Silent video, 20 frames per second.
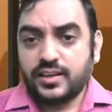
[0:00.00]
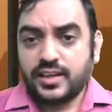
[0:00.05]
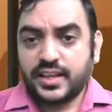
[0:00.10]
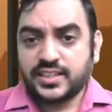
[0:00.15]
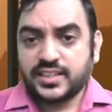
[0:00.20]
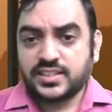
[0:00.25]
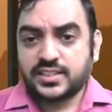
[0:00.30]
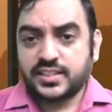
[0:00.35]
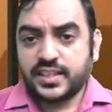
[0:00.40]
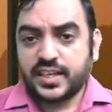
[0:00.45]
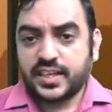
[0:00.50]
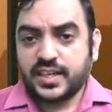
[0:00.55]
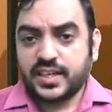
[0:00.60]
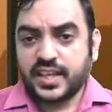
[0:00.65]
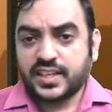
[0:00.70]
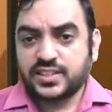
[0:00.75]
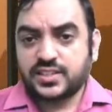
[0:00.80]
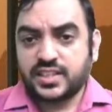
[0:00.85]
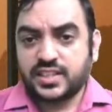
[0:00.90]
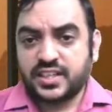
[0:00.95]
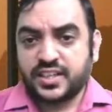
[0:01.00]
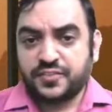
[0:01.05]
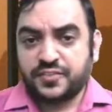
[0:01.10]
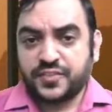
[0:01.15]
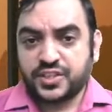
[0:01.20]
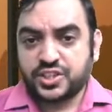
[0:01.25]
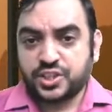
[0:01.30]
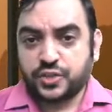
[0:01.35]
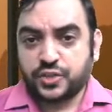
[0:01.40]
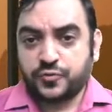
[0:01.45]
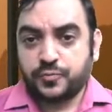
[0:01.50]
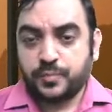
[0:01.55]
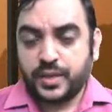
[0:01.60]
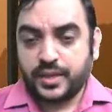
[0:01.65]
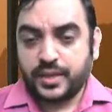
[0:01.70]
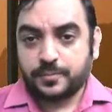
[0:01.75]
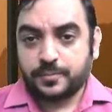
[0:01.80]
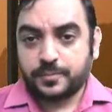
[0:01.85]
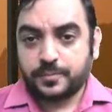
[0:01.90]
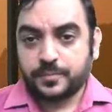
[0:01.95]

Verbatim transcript: let's take it as 31st of may